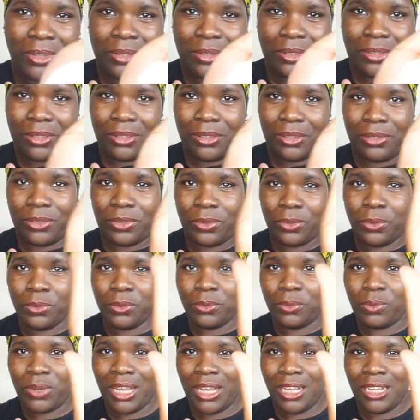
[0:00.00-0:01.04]
Look, ooh,
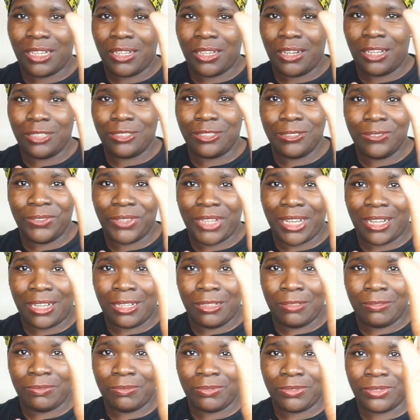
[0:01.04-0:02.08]
wait, can I do
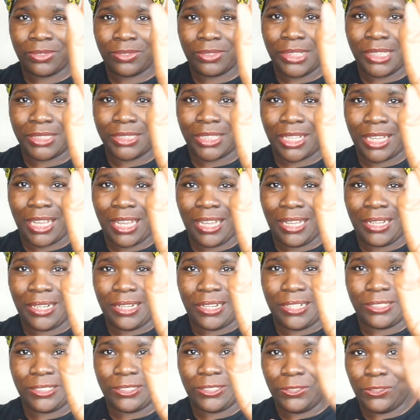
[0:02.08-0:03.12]
that? Yes, I can, and
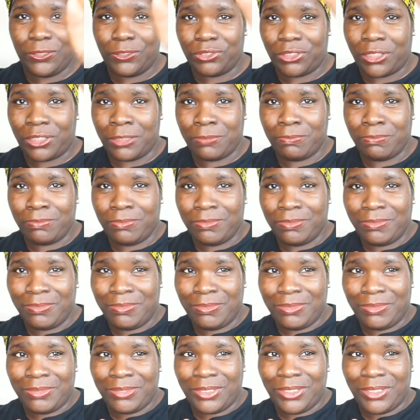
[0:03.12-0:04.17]
it doesn't drop.
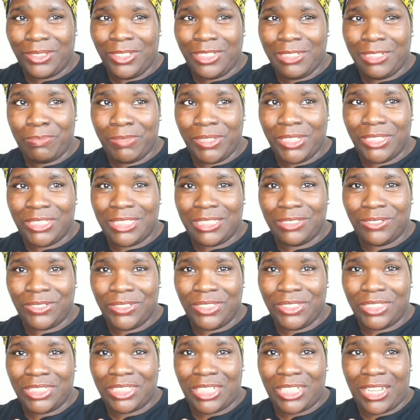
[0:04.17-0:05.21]
Look at me doing
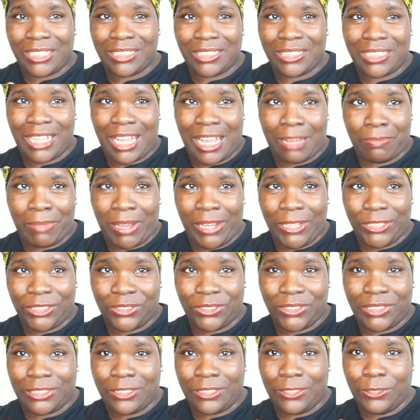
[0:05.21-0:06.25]
the test, like make sure it
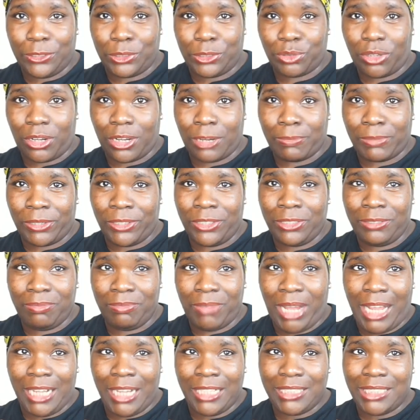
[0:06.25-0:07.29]
doesn't drop. Oh
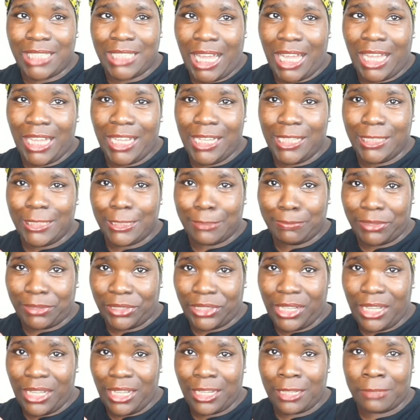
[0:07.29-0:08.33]
my days. But
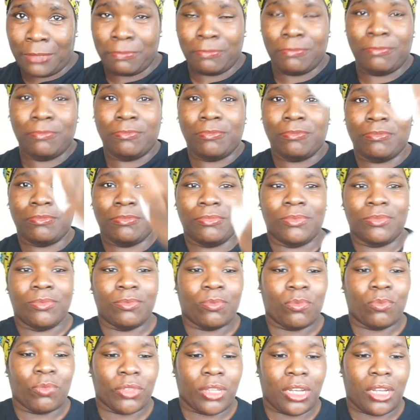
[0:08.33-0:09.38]
yeah,
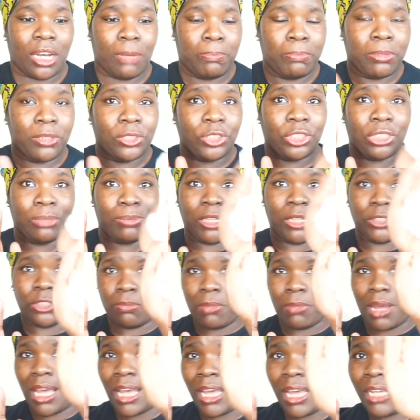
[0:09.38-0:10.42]
I put too much on
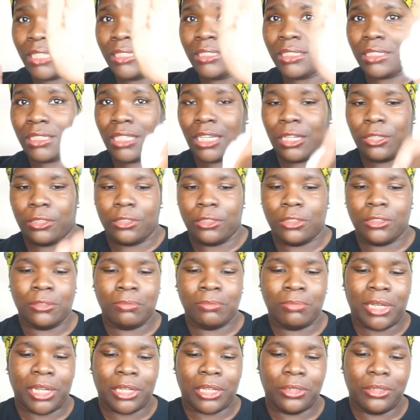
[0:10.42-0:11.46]
my hand now. Oh my